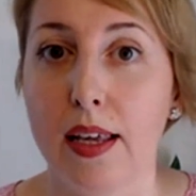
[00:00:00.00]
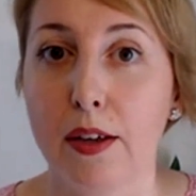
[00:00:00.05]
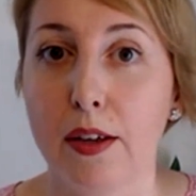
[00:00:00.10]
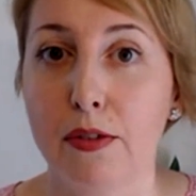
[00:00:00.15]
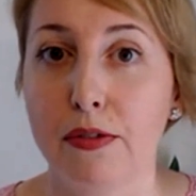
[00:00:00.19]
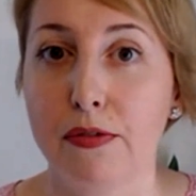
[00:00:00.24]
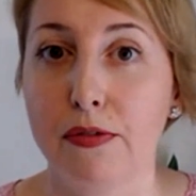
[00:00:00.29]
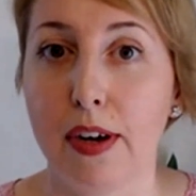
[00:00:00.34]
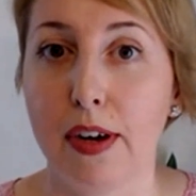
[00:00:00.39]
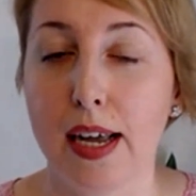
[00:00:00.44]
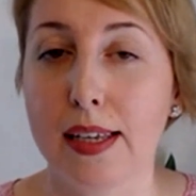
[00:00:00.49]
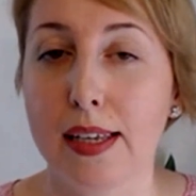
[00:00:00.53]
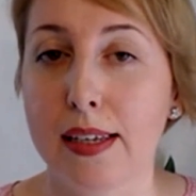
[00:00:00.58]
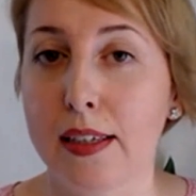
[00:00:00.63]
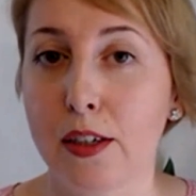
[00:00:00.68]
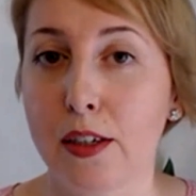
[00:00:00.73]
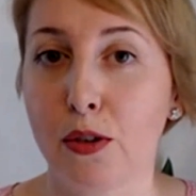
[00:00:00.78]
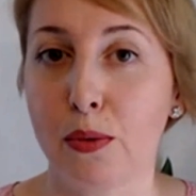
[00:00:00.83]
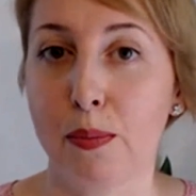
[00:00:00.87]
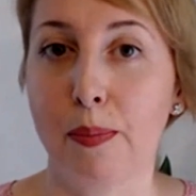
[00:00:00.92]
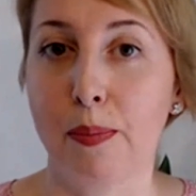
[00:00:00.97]
If I
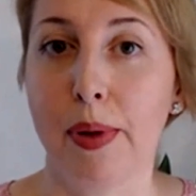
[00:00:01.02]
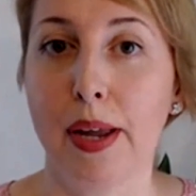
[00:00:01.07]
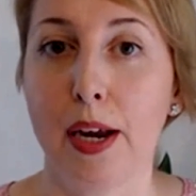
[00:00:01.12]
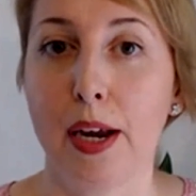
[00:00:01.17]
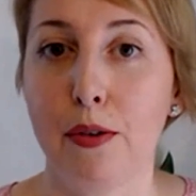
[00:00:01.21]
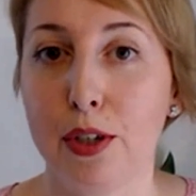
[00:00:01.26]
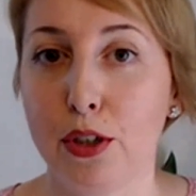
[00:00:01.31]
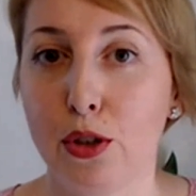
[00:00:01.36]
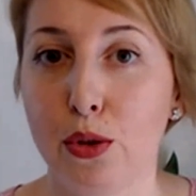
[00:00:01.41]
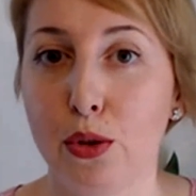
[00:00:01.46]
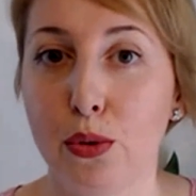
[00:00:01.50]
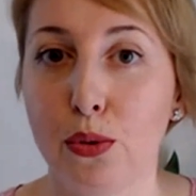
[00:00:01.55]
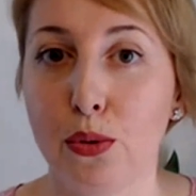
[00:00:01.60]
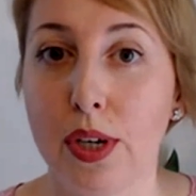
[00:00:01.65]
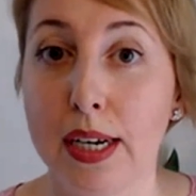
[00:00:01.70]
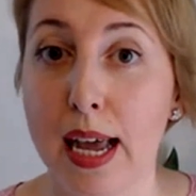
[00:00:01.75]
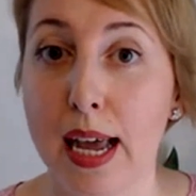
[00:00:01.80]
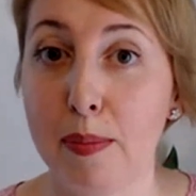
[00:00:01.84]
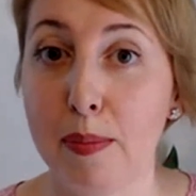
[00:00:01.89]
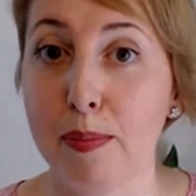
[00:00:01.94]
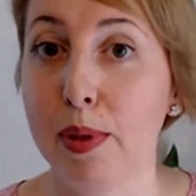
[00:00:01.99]
can compare it to
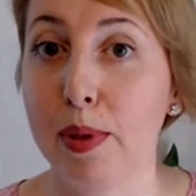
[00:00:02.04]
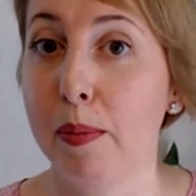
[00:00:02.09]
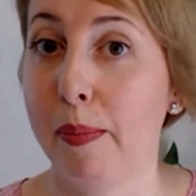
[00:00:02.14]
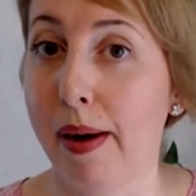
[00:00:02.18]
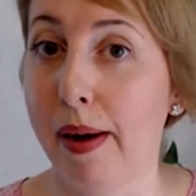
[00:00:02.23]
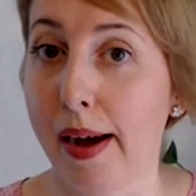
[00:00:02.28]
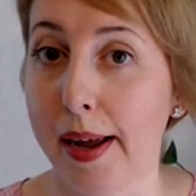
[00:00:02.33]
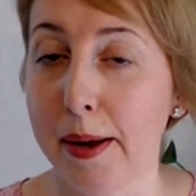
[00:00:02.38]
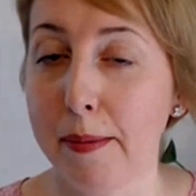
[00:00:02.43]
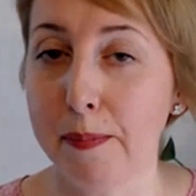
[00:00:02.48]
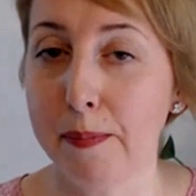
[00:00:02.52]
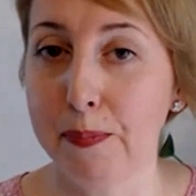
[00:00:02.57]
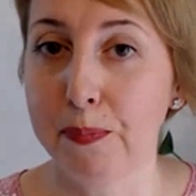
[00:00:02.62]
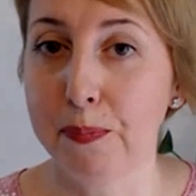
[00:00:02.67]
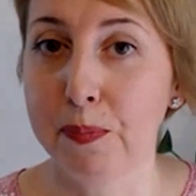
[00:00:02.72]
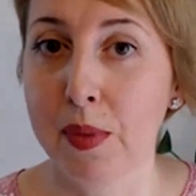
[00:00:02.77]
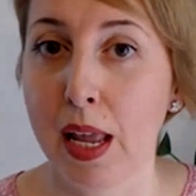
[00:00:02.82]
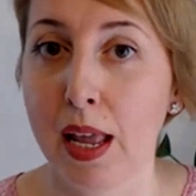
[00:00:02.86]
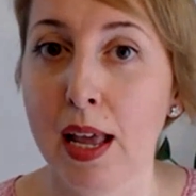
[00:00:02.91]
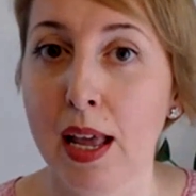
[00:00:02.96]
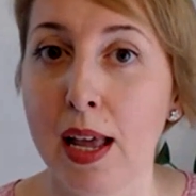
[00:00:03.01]
an apple pie,
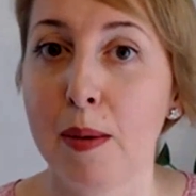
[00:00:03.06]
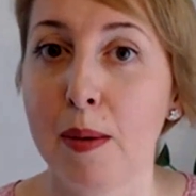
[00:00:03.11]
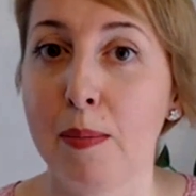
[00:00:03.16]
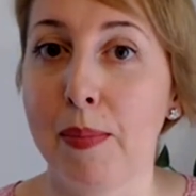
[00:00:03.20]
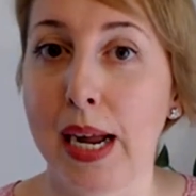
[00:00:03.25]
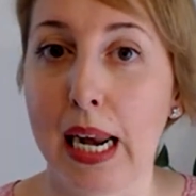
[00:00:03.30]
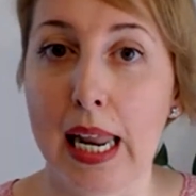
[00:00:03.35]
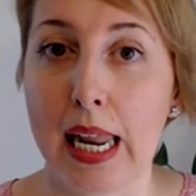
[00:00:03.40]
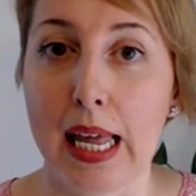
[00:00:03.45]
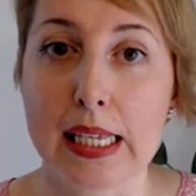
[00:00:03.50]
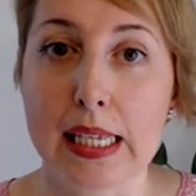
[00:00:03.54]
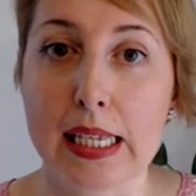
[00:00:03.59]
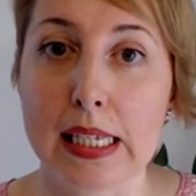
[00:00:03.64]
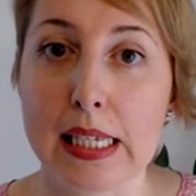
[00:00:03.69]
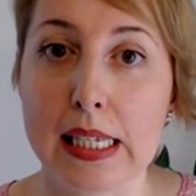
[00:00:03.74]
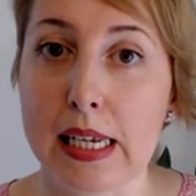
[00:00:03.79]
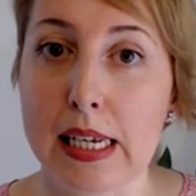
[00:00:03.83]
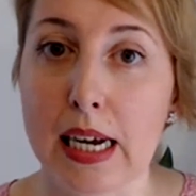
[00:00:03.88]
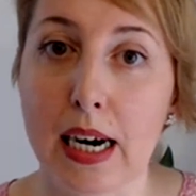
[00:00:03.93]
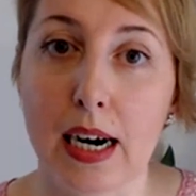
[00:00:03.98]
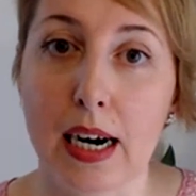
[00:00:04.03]
my
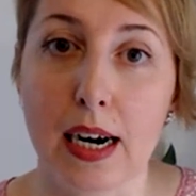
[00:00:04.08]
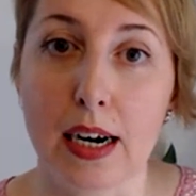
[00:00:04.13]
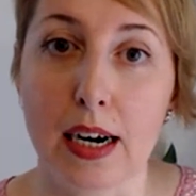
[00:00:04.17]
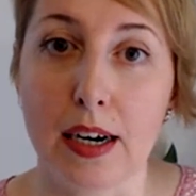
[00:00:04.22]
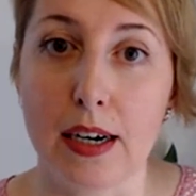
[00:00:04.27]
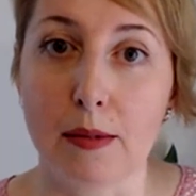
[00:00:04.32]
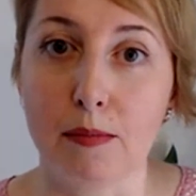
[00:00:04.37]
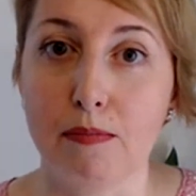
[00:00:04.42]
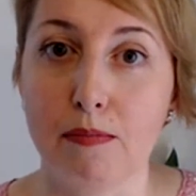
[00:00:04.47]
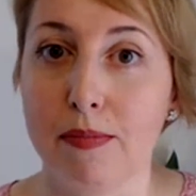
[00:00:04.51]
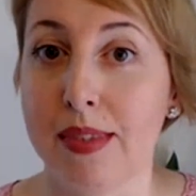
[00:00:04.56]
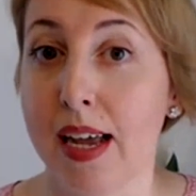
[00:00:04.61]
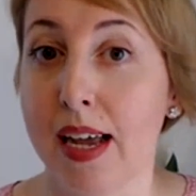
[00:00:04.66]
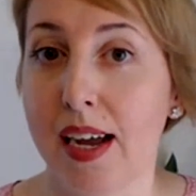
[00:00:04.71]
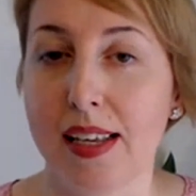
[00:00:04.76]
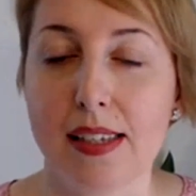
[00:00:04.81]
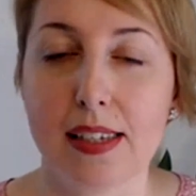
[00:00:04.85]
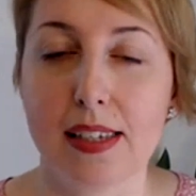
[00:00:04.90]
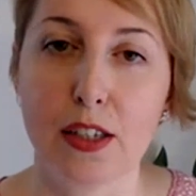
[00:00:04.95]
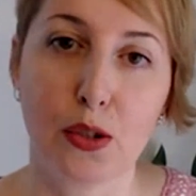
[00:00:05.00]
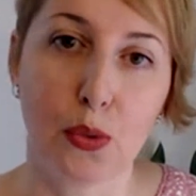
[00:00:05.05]
lessons are
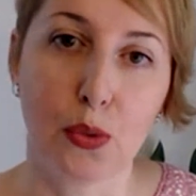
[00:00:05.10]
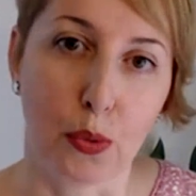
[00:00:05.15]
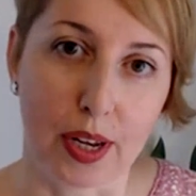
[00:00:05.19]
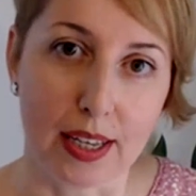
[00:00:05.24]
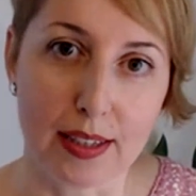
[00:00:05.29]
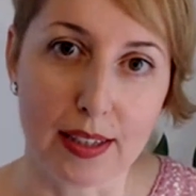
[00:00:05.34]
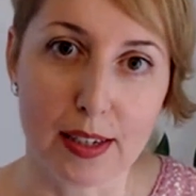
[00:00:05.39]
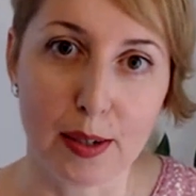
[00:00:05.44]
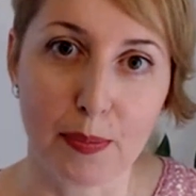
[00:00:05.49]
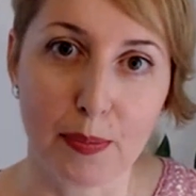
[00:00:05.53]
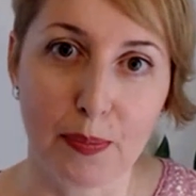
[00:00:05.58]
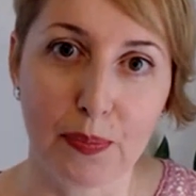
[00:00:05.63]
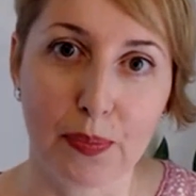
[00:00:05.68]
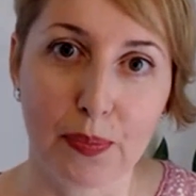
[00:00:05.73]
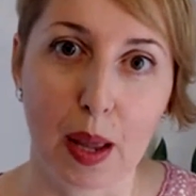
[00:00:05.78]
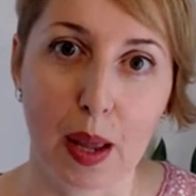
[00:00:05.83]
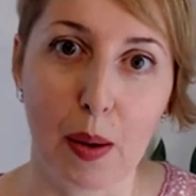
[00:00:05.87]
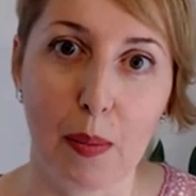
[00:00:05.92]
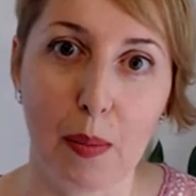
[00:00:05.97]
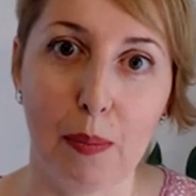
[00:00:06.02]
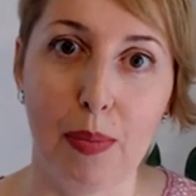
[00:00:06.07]
nice and sweet,
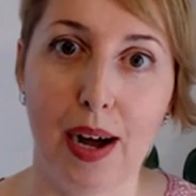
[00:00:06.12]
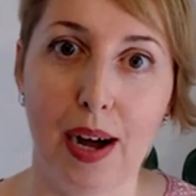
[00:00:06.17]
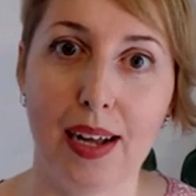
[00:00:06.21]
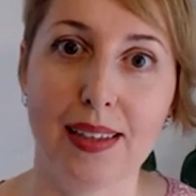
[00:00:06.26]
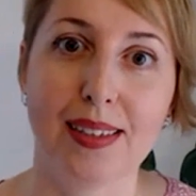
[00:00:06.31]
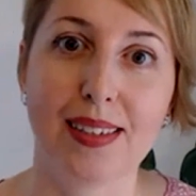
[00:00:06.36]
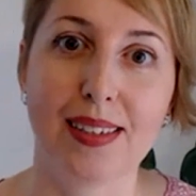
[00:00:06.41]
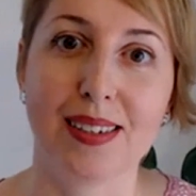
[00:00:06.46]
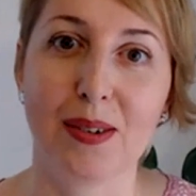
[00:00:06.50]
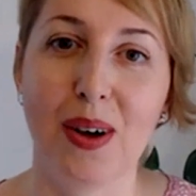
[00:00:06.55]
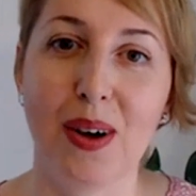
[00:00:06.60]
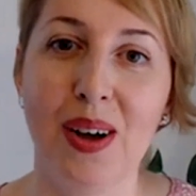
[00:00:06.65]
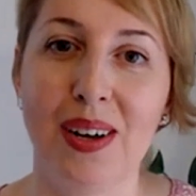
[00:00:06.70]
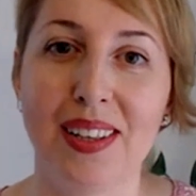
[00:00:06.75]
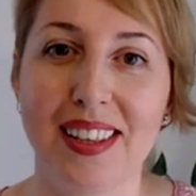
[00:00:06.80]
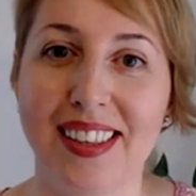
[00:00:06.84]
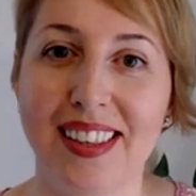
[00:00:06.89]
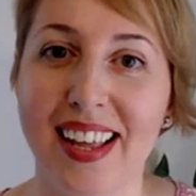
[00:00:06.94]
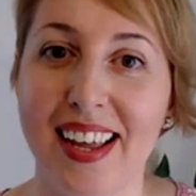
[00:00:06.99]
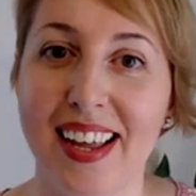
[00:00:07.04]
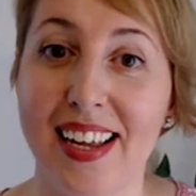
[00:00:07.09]
but
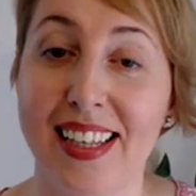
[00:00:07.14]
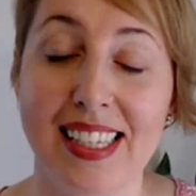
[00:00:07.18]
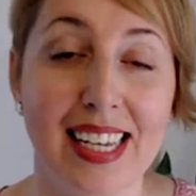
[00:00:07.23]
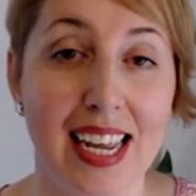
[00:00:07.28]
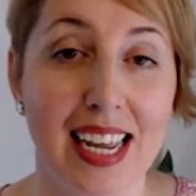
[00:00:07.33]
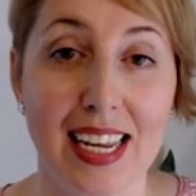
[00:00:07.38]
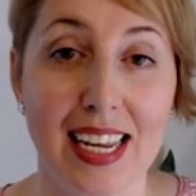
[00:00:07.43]
they